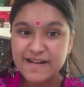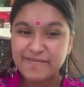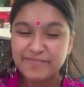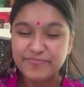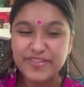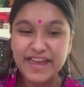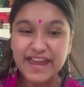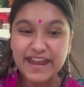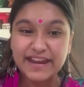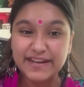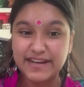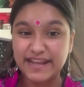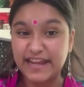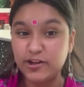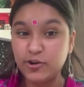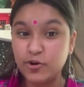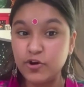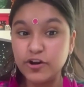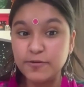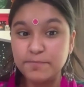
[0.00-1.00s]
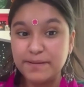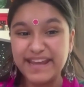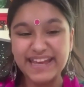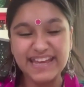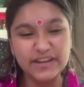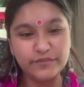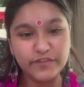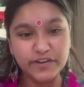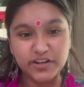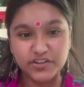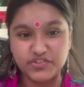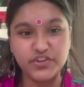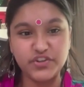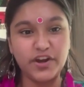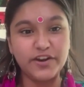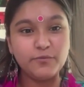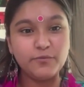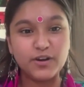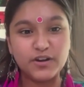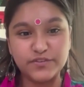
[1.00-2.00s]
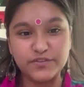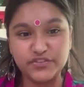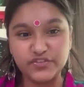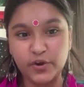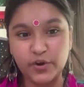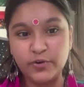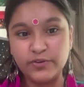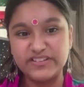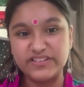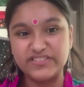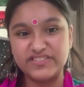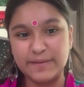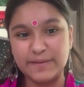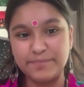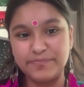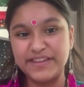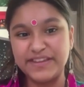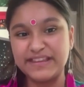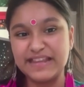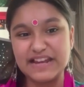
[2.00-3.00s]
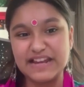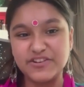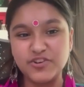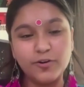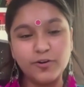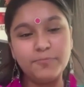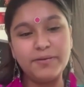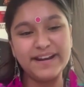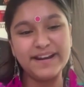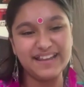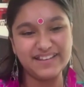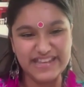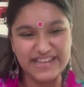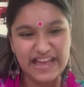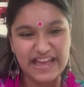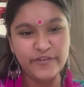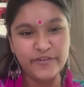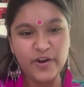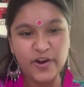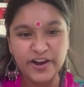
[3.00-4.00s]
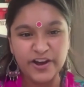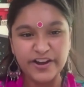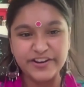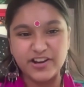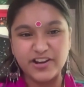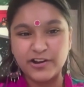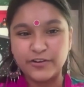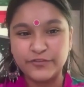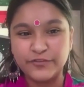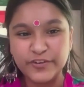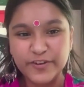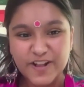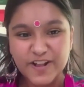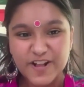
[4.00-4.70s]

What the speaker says: then it could be even a genre of its own and something that nobody has ever heard of.